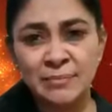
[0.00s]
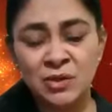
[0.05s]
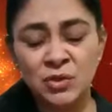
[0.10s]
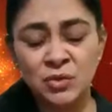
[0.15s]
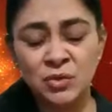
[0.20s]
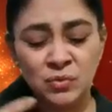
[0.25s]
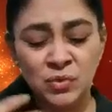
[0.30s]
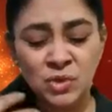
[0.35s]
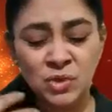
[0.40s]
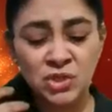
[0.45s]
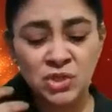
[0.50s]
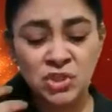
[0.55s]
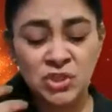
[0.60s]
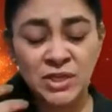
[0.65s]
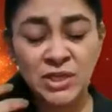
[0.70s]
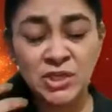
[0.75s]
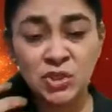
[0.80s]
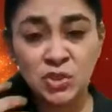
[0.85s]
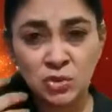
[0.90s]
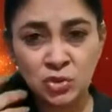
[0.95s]
you know,
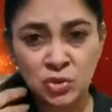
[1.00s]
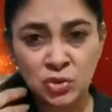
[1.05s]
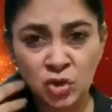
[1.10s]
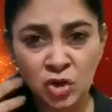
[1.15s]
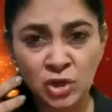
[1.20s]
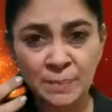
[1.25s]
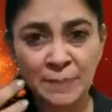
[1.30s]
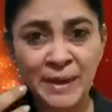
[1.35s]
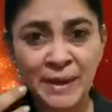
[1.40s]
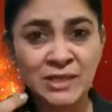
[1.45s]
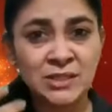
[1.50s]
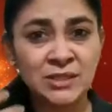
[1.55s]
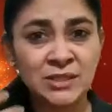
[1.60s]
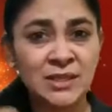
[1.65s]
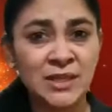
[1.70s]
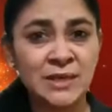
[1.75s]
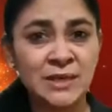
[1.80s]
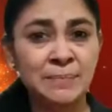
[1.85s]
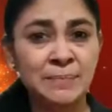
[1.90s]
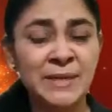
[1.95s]
change your thought pattern
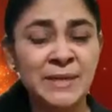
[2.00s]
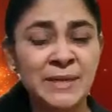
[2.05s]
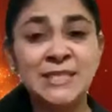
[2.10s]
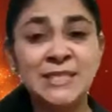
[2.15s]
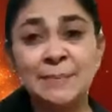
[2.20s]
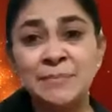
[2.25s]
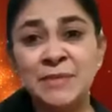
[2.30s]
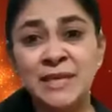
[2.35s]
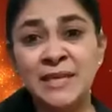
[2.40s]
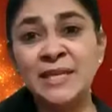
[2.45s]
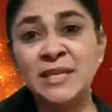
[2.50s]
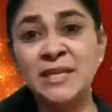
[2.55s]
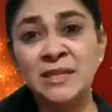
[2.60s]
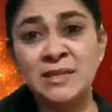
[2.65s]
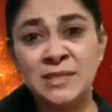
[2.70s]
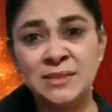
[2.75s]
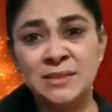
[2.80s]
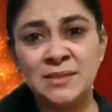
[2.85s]
and brings up the inner